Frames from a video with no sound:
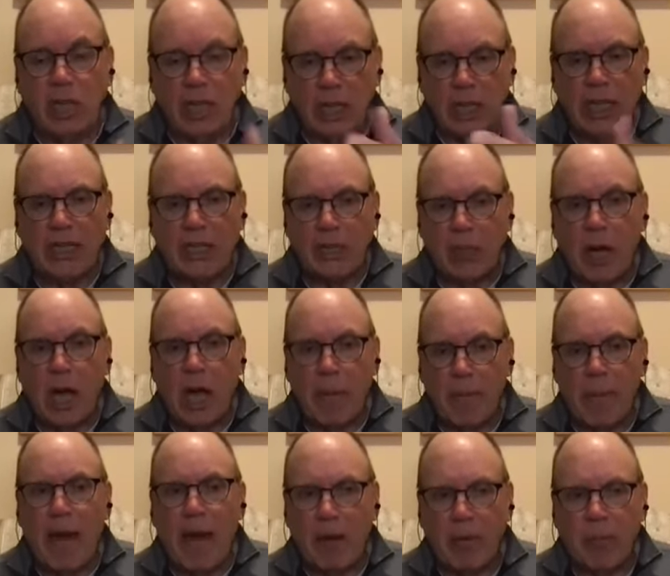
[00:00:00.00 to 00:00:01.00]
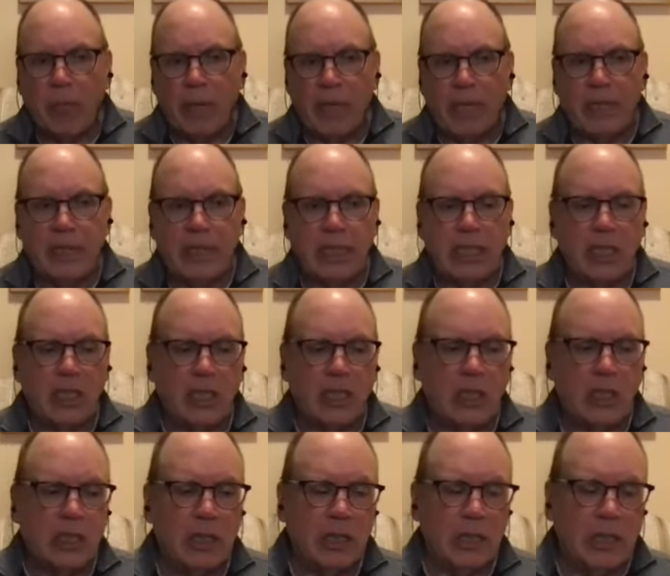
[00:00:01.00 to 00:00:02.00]
like about
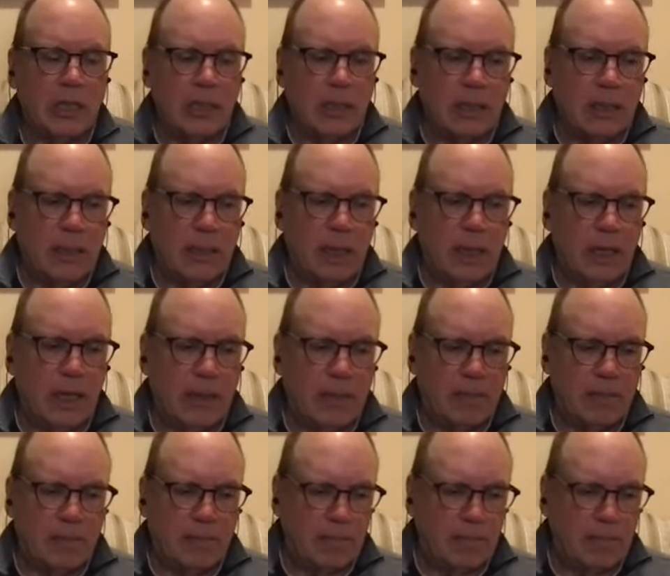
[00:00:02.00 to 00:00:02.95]
meditation. Um,